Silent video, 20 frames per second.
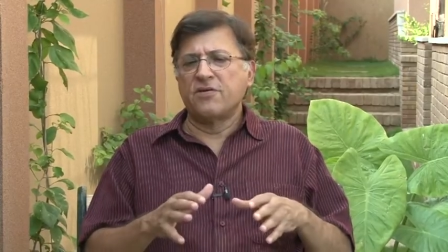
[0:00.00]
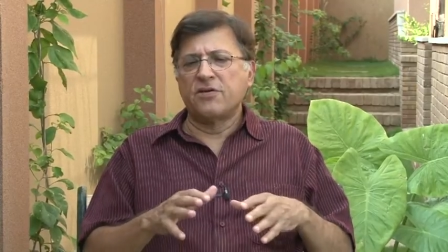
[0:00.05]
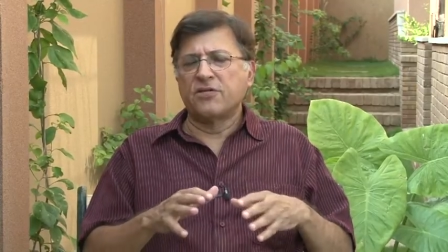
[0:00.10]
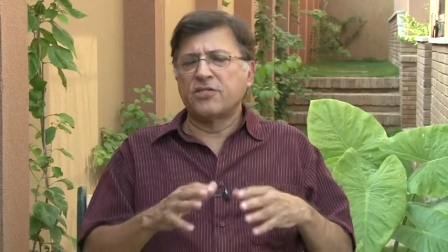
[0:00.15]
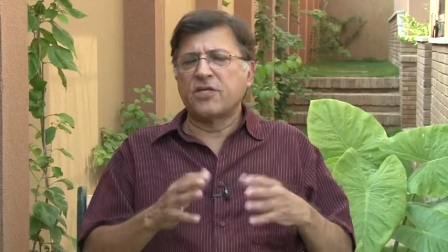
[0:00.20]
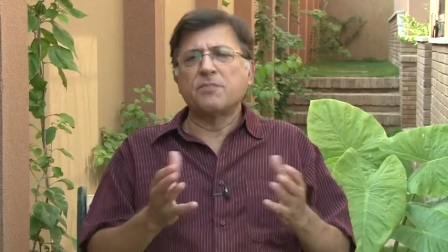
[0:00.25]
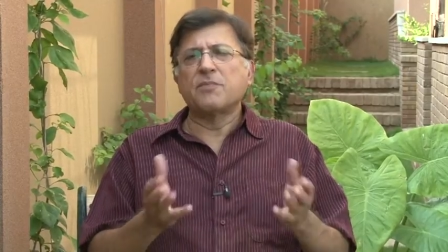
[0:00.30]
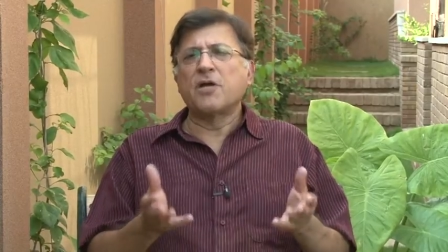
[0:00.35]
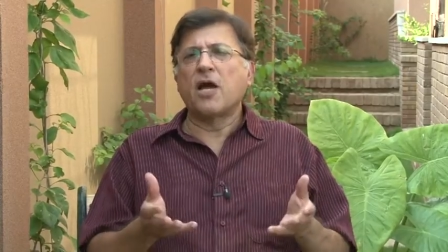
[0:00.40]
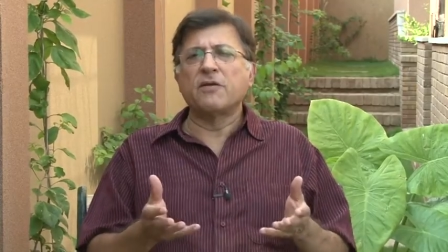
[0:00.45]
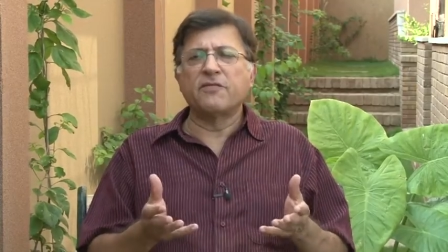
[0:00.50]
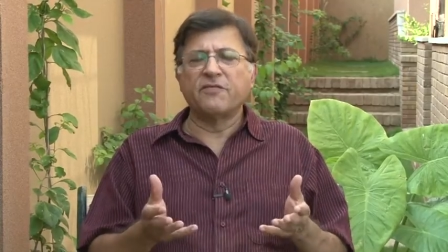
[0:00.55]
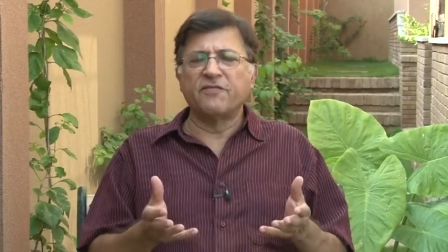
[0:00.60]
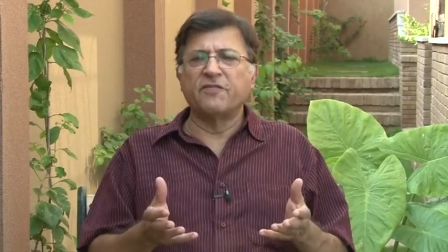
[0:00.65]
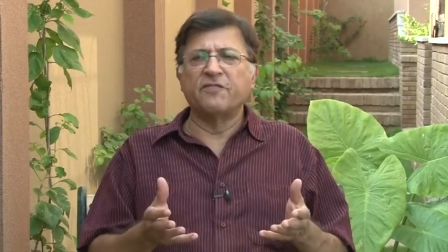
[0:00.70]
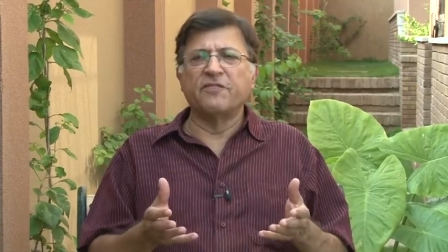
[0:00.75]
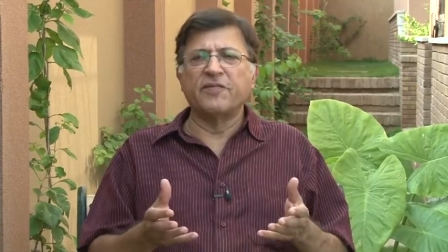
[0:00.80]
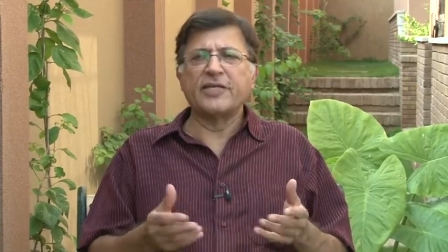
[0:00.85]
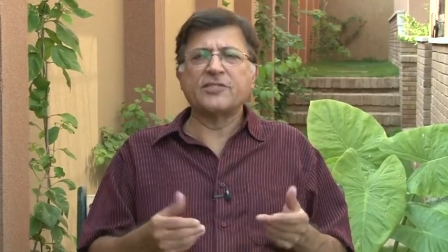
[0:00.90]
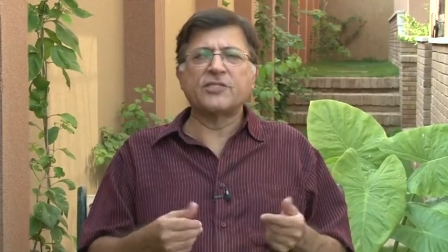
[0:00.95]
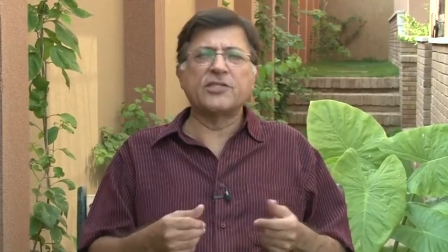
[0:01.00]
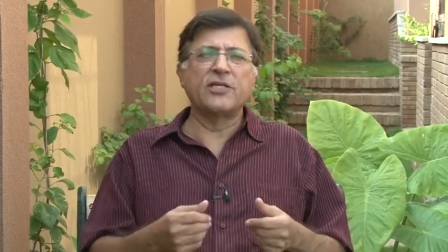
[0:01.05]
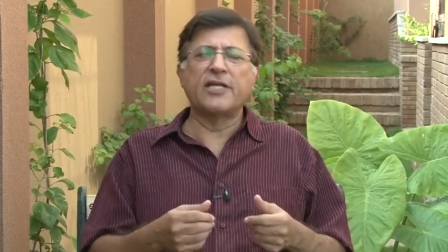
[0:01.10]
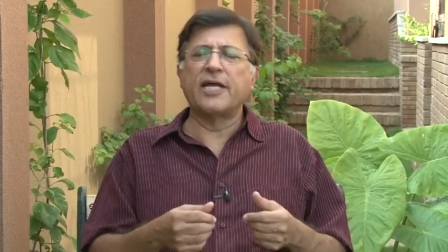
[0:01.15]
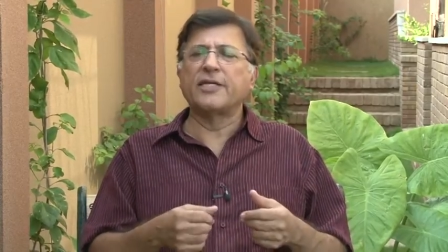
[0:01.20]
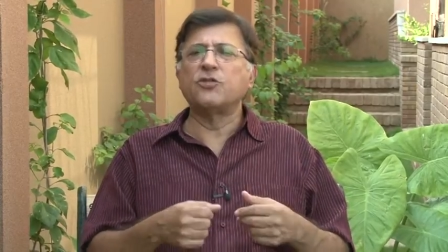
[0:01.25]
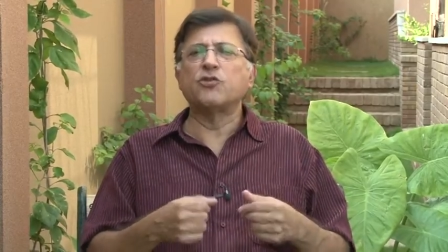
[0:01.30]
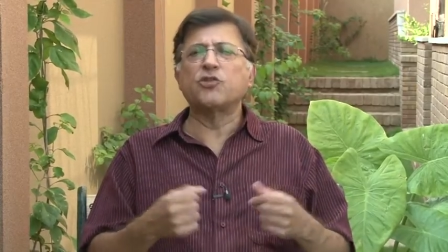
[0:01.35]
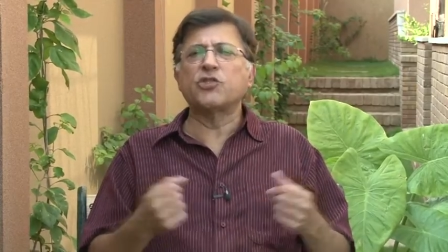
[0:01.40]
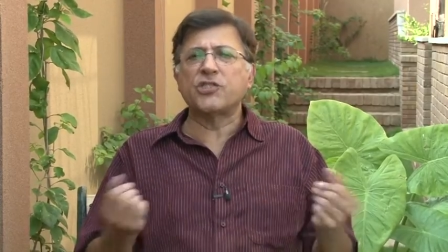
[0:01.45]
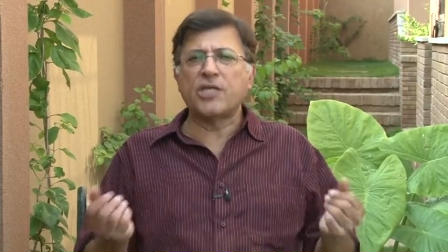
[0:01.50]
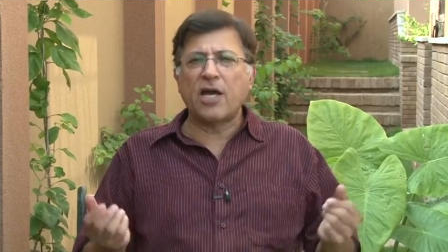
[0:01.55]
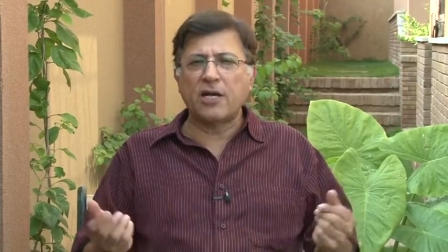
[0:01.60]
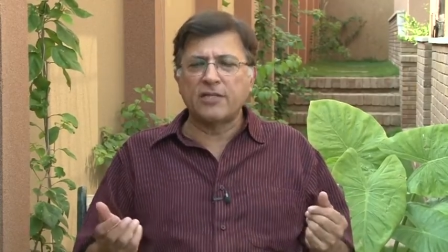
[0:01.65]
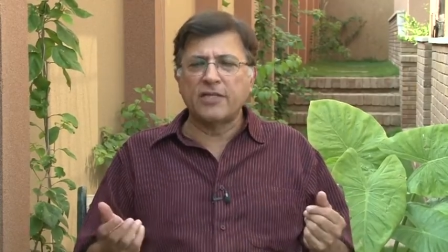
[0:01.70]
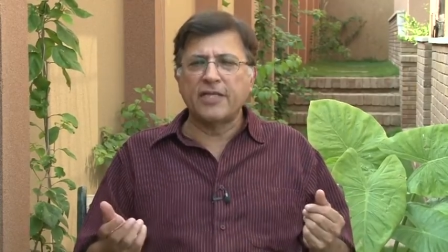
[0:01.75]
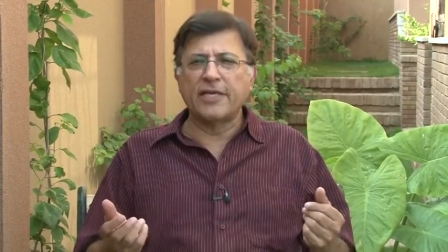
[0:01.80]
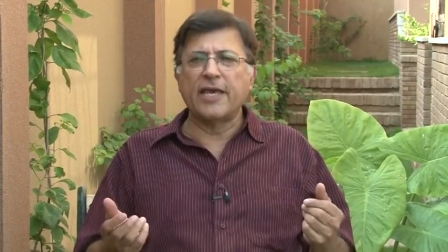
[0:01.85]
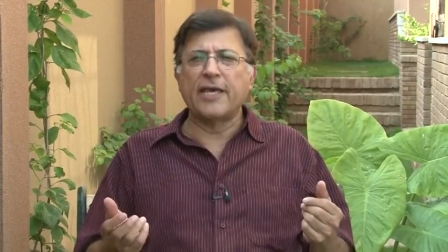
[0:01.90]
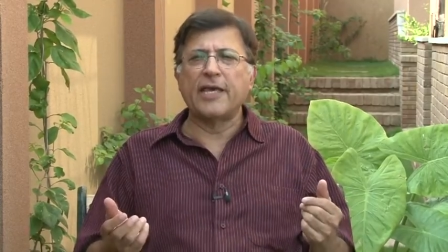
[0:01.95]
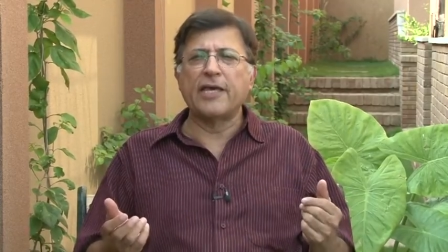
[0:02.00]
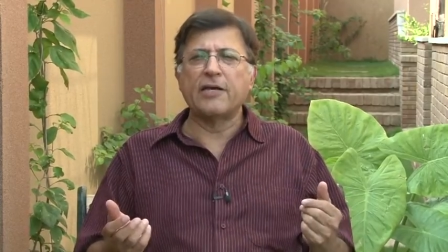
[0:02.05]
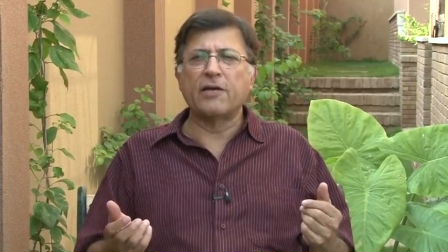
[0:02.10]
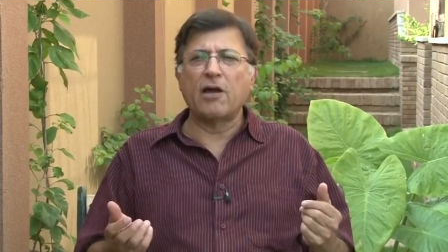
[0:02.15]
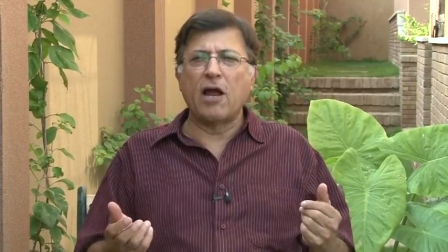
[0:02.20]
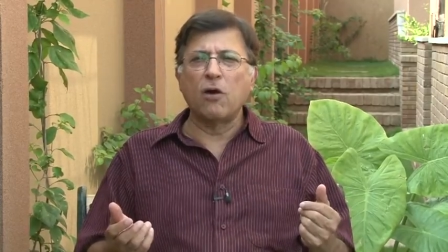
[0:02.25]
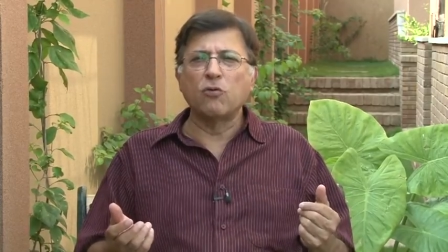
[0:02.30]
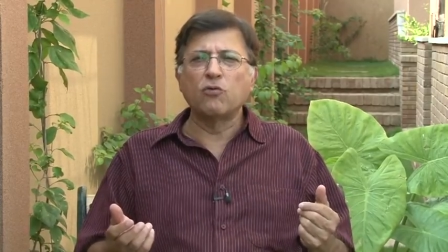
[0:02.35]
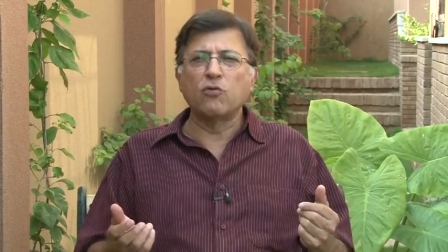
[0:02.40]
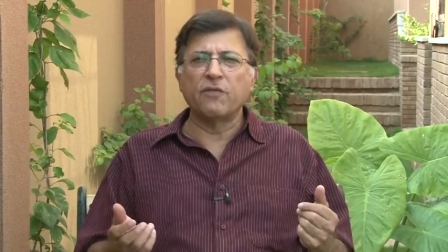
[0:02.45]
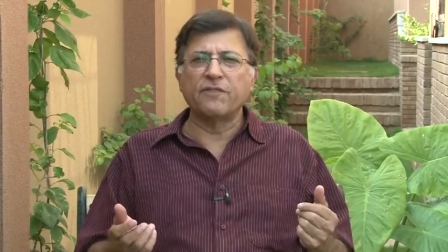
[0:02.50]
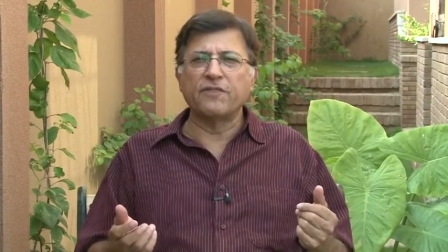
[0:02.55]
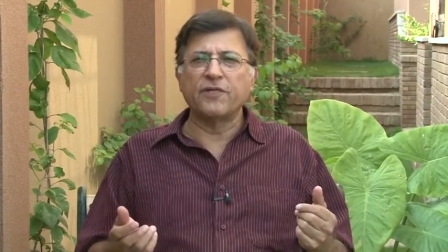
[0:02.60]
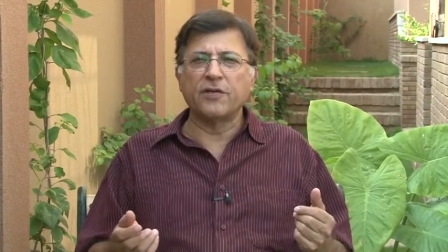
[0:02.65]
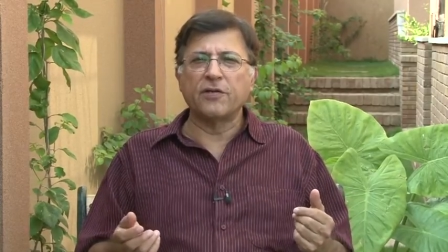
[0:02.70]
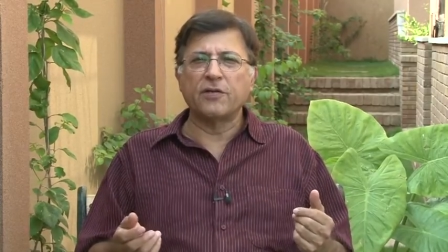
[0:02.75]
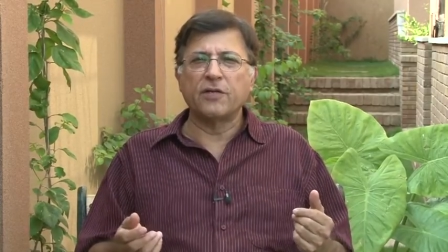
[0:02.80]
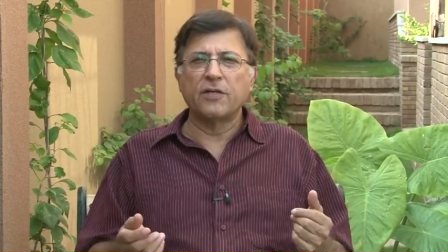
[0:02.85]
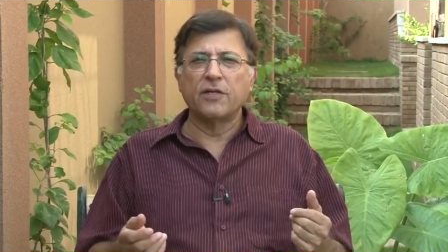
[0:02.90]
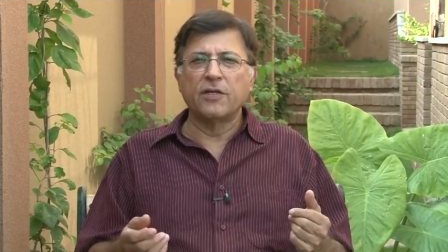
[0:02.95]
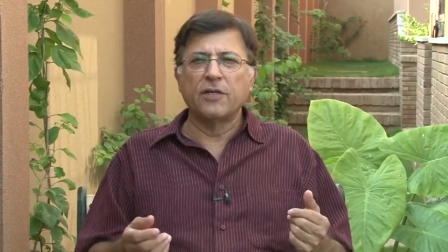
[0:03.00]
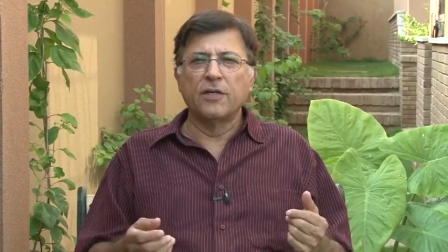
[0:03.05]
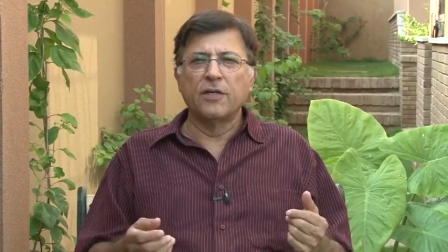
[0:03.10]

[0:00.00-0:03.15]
some kind of a vessel and you suck the air out of it.